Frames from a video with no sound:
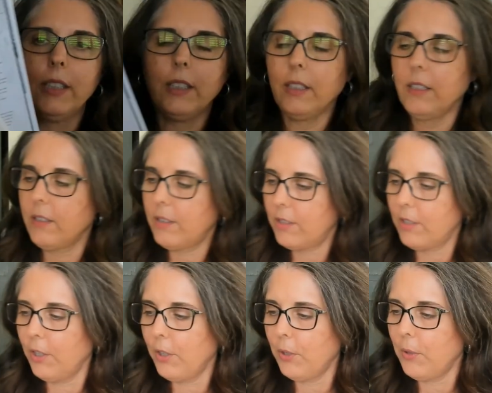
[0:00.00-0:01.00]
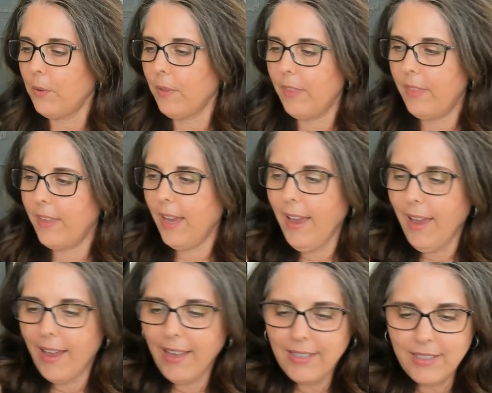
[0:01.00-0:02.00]
So
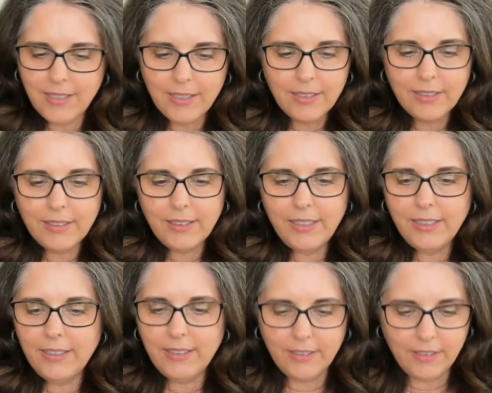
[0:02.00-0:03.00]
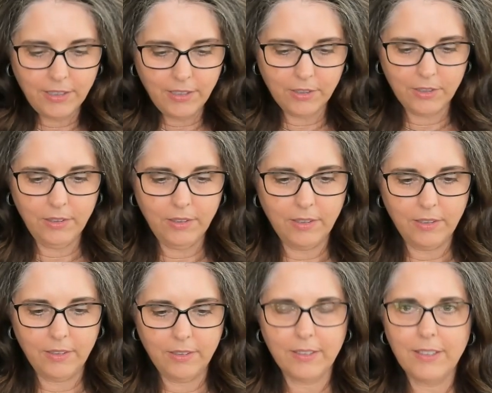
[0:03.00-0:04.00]
that is a little
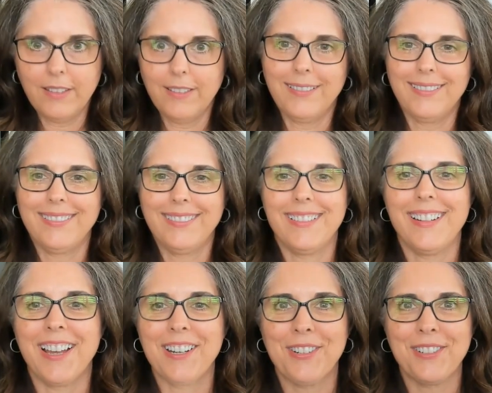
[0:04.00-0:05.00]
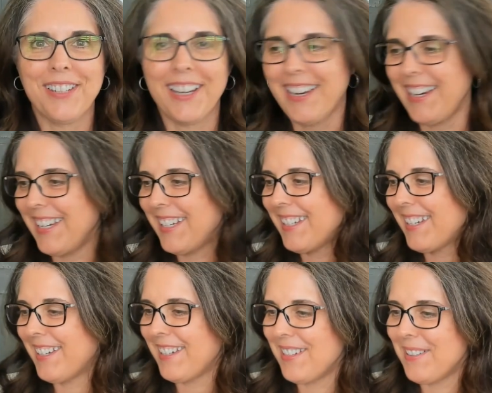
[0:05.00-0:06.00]
natural dyeing
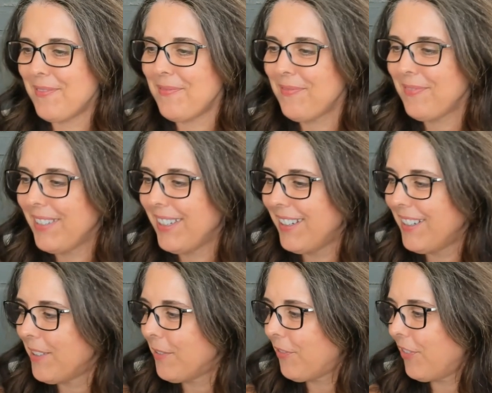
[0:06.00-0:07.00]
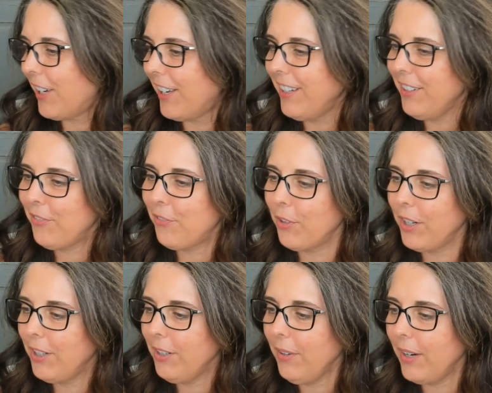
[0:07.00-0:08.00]
fun for
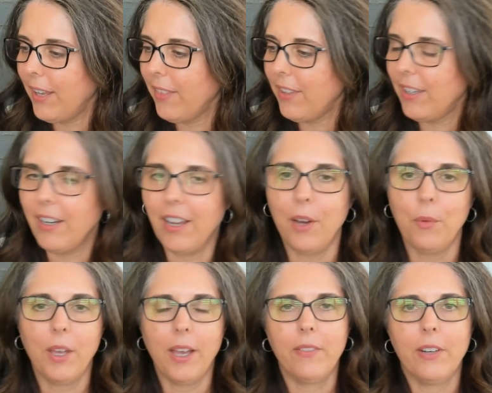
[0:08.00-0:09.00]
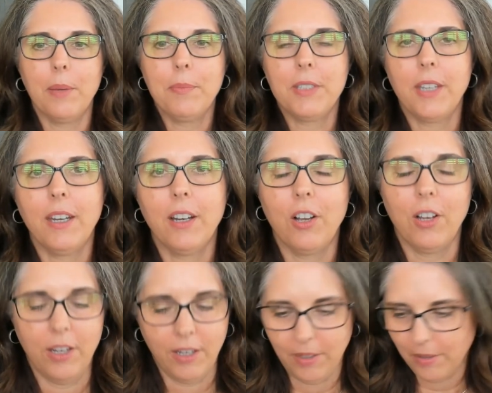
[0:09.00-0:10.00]
you, and then I will have an update
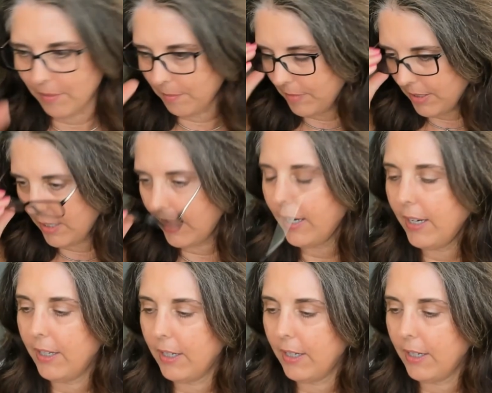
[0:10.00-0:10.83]
on my